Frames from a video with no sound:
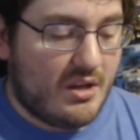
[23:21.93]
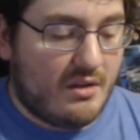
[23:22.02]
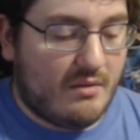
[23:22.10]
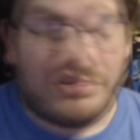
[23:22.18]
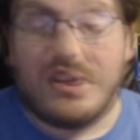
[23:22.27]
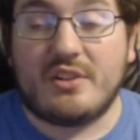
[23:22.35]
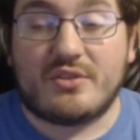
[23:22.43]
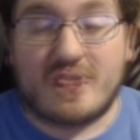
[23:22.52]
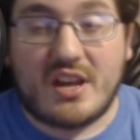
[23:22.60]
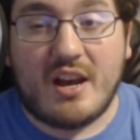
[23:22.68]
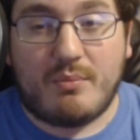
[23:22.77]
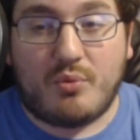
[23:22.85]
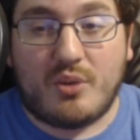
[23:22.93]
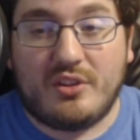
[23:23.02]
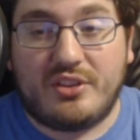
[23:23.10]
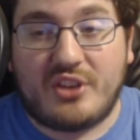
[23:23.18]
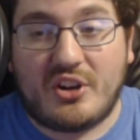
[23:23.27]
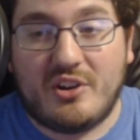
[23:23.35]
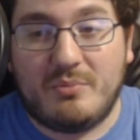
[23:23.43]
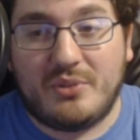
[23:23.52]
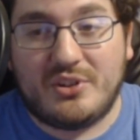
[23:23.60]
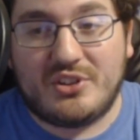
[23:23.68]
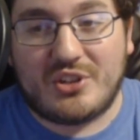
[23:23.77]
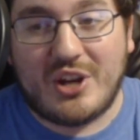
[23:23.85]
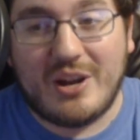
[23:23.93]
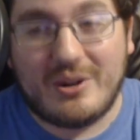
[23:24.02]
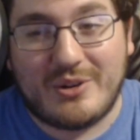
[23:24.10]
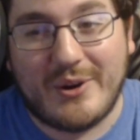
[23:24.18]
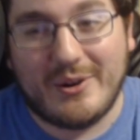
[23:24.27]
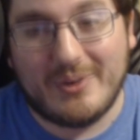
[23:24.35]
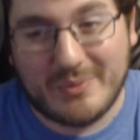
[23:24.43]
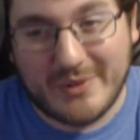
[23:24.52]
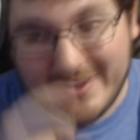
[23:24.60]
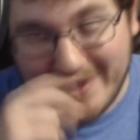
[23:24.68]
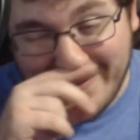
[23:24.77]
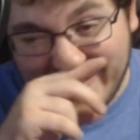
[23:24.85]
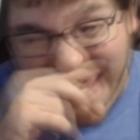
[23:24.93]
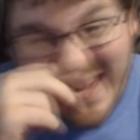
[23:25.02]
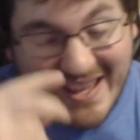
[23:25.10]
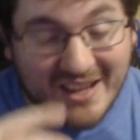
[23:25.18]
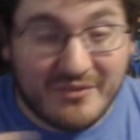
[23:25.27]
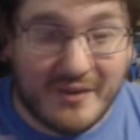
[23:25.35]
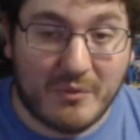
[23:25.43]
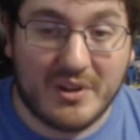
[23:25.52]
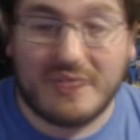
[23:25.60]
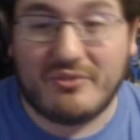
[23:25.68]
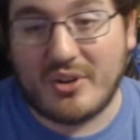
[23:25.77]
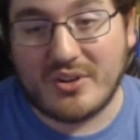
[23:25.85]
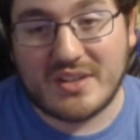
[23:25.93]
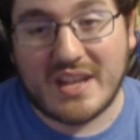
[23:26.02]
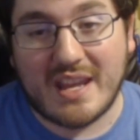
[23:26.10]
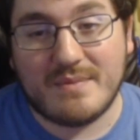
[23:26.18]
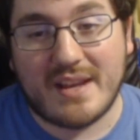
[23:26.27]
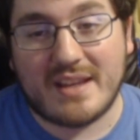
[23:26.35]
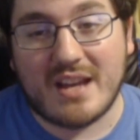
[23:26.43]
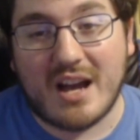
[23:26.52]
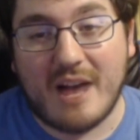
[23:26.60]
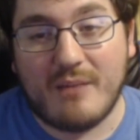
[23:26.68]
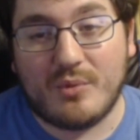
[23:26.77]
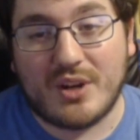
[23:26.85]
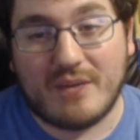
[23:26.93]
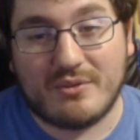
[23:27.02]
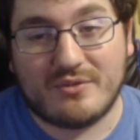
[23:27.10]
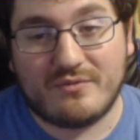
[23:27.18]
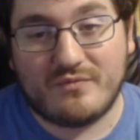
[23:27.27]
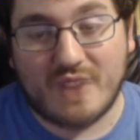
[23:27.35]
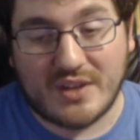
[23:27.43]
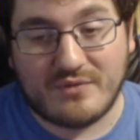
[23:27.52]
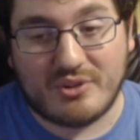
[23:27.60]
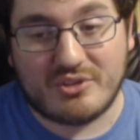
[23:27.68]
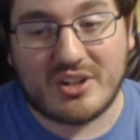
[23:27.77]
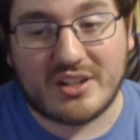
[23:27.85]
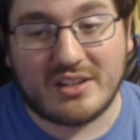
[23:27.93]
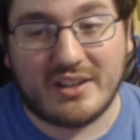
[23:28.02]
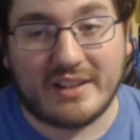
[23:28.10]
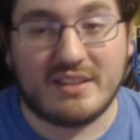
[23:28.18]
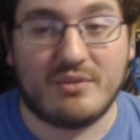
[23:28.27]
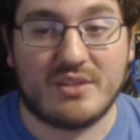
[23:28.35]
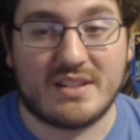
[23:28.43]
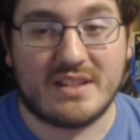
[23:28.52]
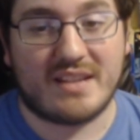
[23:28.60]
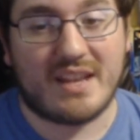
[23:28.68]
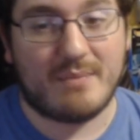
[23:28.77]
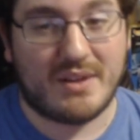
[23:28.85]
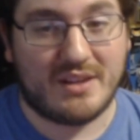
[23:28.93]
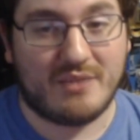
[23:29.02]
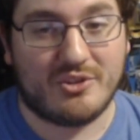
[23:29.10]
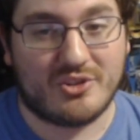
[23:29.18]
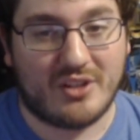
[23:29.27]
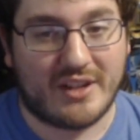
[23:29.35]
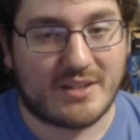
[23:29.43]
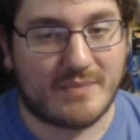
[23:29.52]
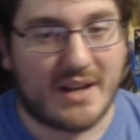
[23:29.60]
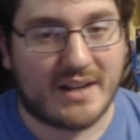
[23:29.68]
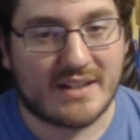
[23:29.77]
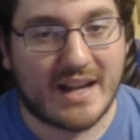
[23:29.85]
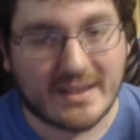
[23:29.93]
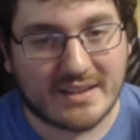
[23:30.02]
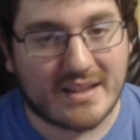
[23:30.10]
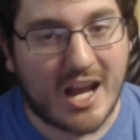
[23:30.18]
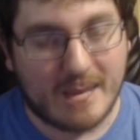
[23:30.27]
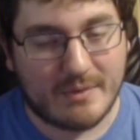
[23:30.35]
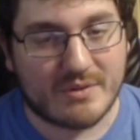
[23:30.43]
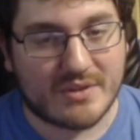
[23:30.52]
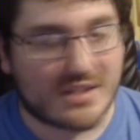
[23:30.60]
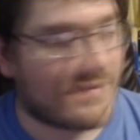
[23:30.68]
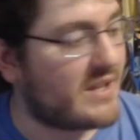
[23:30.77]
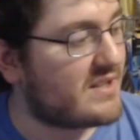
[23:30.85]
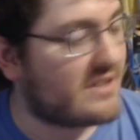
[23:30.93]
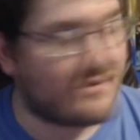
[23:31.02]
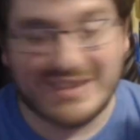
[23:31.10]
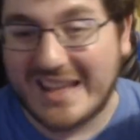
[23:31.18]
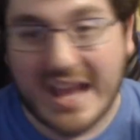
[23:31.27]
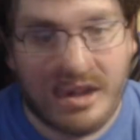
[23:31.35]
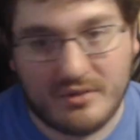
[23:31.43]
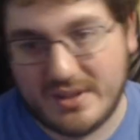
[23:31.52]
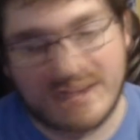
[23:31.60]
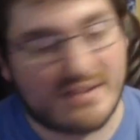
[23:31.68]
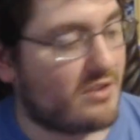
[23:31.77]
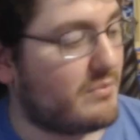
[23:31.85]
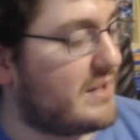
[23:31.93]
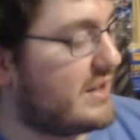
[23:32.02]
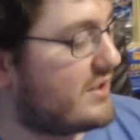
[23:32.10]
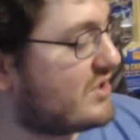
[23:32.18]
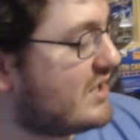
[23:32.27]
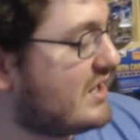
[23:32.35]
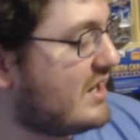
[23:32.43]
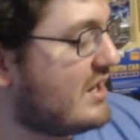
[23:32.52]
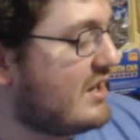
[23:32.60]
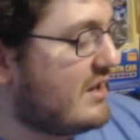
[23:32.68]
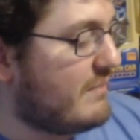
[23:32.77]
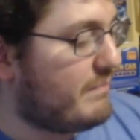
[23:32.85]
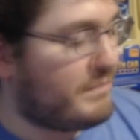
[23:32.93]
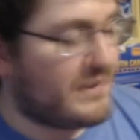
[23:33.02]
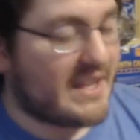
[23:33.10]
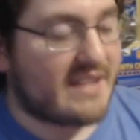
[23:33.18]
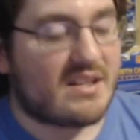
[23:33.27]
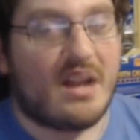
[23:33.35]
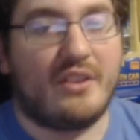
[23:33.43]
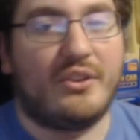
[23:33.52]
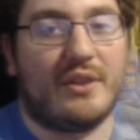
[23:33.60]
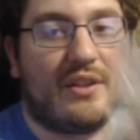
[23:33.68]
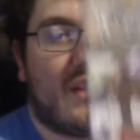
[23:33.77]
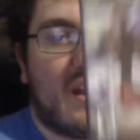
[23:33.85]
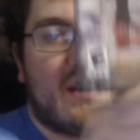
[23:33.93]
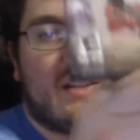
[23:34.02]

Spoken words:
Breeders' Cup World Thoroughbred Championship. In fact, one of the first games I got when I first started collecting was this game on the original Xbox. And at the time, it was expensive. Now, not so much. But that's also a thing.